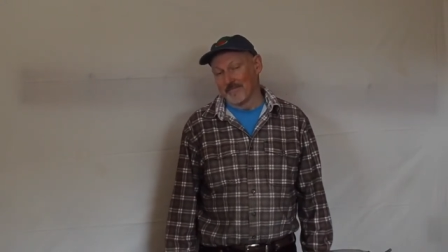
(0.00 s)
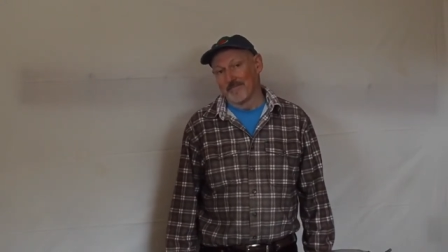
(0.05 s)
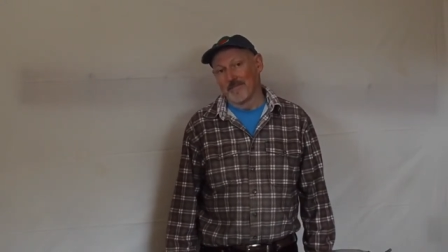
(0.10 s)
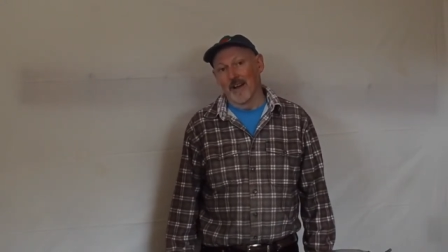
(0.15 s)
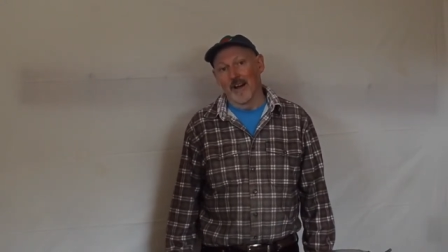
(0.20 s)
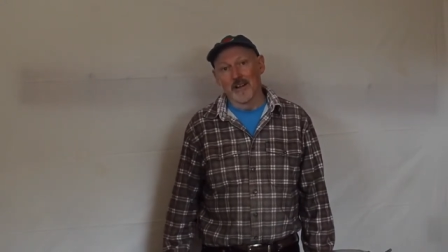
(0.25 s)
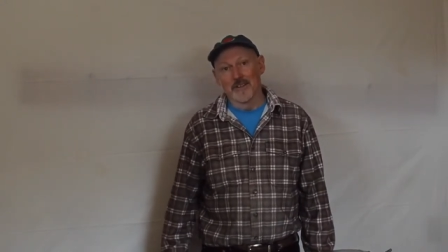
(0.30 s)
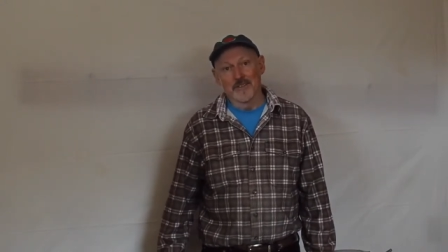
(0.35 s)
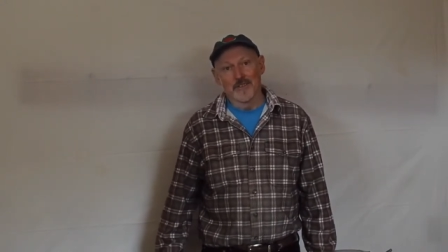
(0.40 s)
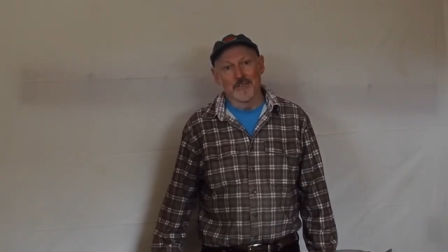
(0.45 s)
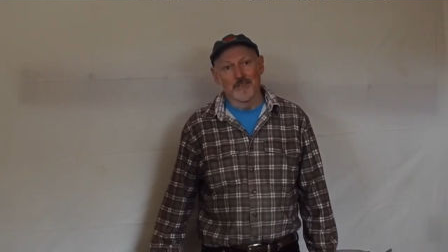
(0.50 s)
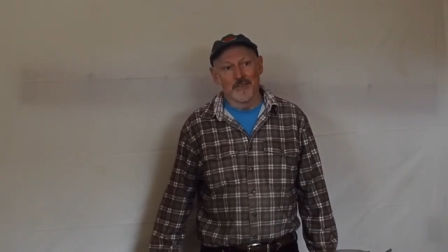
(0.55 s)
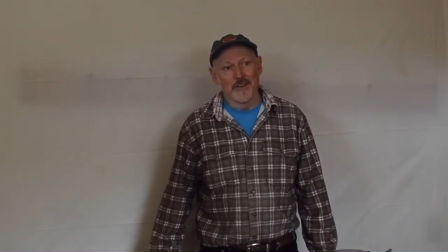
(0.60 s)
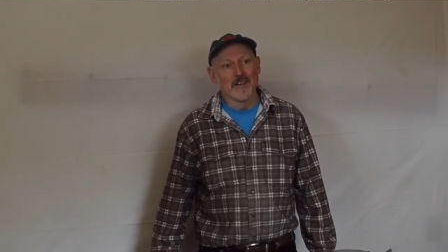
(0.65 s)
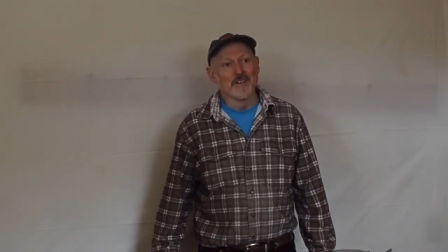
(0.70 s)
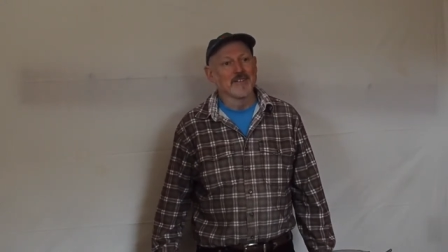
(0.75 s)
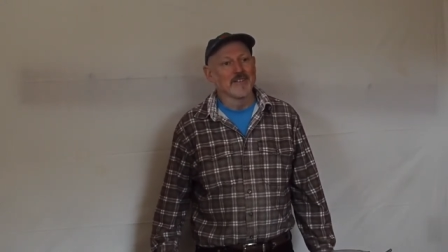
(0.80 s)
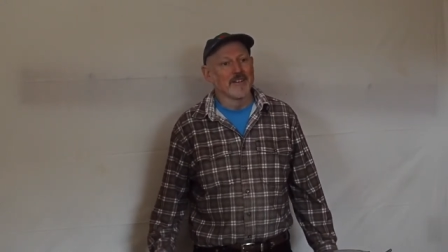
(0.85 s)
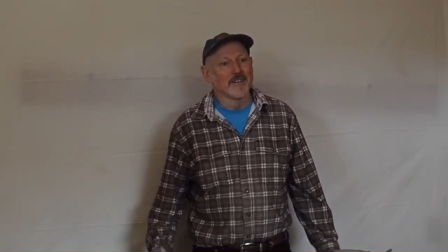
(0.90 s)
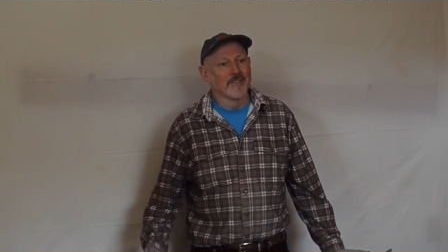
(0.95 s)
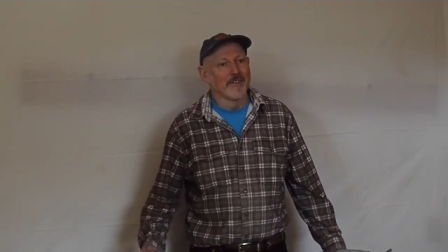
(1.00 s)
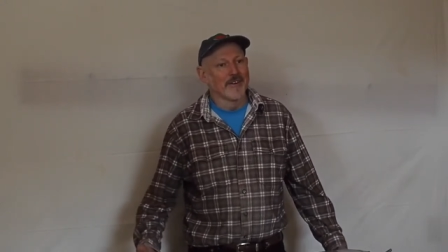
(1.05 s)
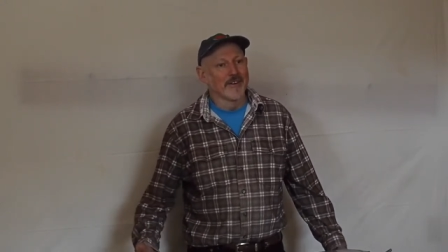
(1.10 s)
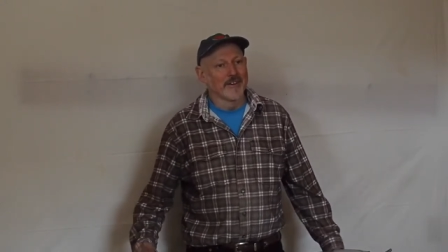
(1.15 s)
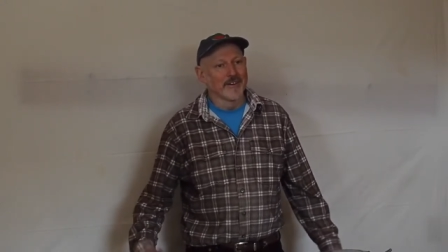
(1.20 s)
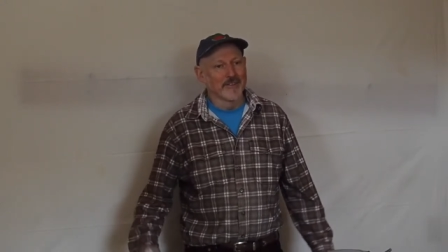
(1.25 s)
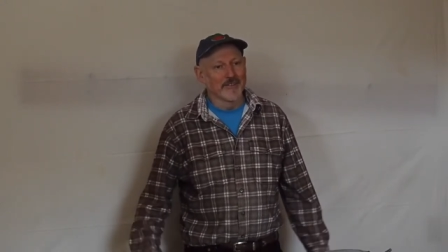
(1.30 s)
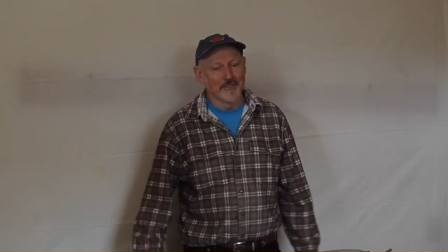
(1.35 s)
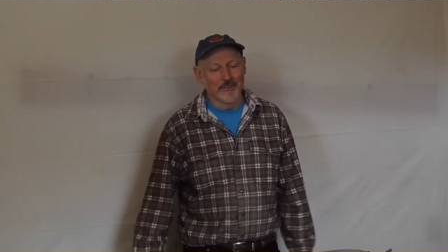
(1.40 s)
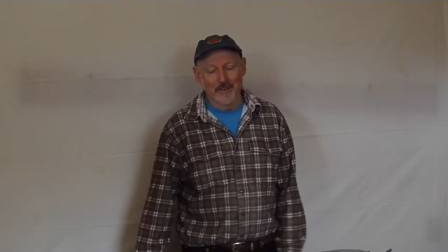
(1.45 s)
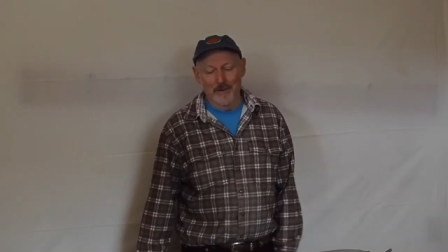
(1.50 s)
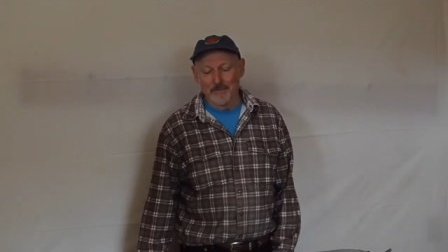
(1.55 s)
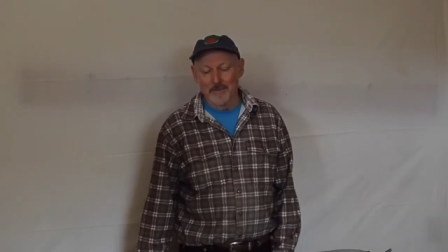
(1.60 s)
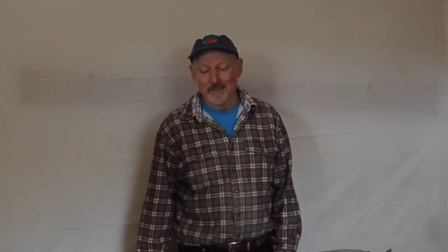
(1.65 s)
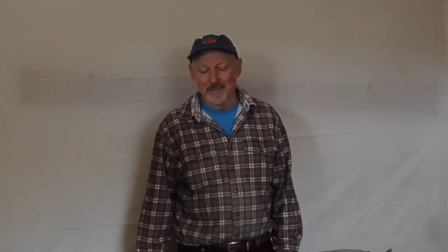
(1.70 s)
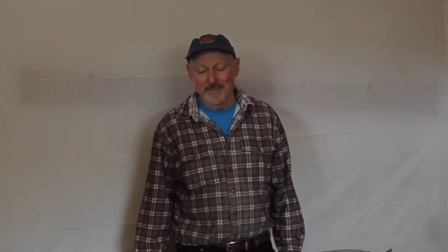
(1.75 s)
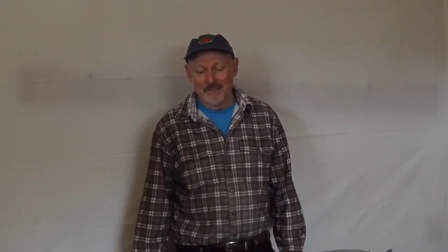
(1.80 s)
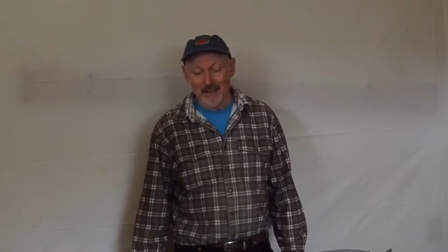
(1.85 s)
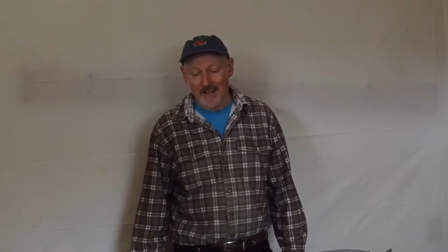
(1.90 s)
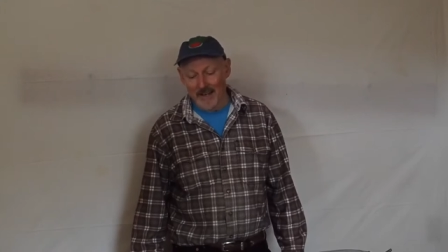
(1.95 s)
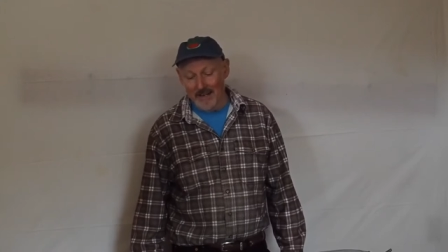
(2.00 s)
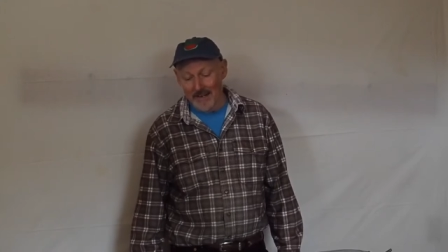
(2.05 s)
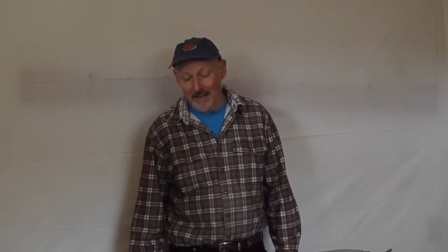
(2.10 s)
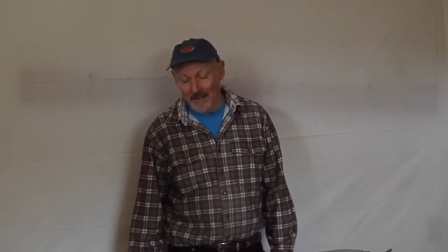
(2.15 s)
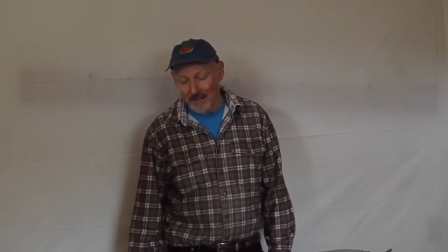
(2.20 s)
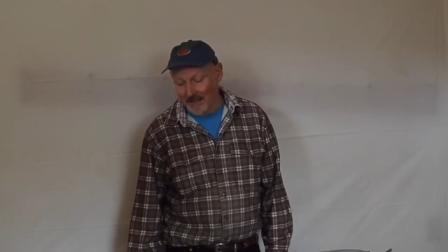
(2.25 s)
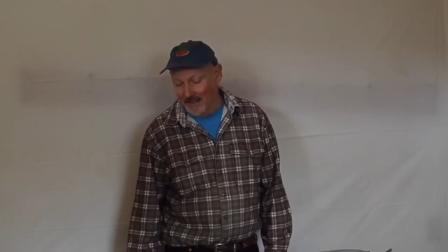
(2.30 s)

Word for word: concentration where your syrup is done.